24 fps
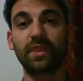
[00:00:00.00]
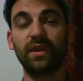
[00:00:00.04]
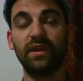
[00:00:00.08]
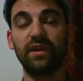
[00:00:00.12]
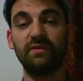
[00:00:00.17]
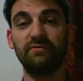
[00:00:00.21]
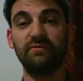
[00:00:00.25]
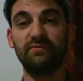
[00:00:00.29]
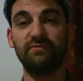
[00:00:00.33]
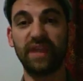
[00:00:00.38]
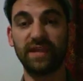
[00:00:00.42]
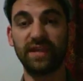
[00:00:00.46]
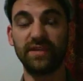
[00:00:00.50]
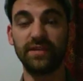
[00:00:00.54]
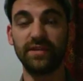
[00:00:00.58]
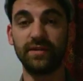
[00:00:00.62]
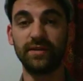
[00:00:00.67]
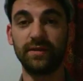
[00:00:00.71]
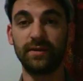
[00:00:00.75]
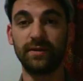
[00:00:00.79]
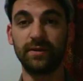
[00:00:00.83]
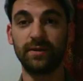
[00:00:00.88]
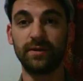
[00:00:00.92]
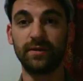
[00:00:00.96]
and
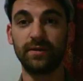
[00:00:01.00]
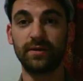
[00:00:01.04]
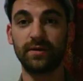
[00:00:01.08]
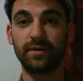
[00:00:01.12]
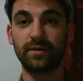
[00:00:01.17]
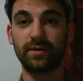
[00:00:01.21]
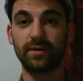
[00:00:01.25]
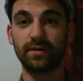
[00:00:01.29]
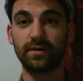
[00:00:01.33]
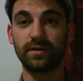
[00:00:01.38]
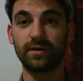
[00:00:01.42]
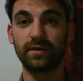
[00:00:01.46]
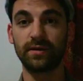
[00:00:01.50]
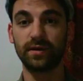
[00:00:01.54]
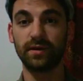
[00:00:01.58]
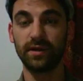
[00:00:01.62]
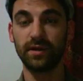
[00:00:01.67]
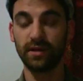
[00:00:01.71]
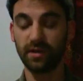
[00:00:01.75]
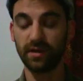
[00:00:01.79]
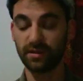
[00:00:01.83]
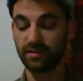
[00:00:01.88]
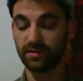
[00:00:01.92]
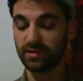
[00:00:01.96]
fainted.
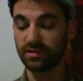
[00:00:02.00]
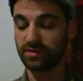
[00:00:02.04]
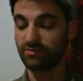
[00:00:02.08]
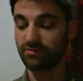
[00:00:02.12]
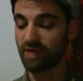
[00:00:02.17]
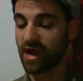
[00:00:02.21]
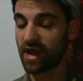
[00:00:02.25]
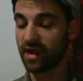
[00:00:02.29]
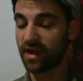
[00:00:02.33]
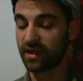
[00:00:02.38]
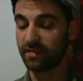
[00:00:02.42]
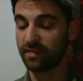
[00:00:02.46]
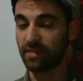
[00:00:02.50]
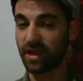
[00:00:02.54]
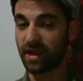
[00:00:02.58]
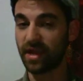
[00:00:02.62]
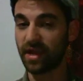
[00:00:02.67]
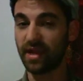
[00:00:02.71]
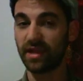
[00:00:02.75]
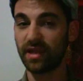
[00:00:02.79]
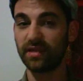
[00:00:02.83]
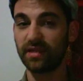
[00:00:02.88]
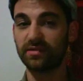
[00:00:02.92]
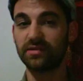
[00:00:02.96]
This rock in my
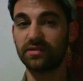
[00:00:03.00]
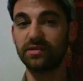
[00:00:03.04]
hand,